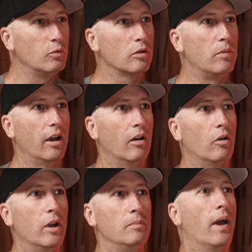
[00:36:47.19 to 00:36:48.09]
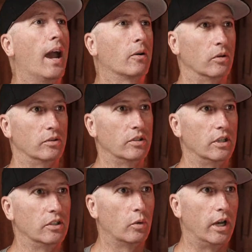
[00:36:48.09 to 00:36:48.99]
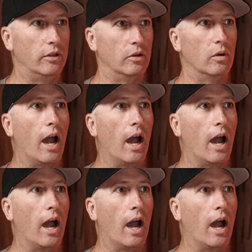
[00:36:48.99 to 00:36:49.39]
work my arrow weight backwards is what I do.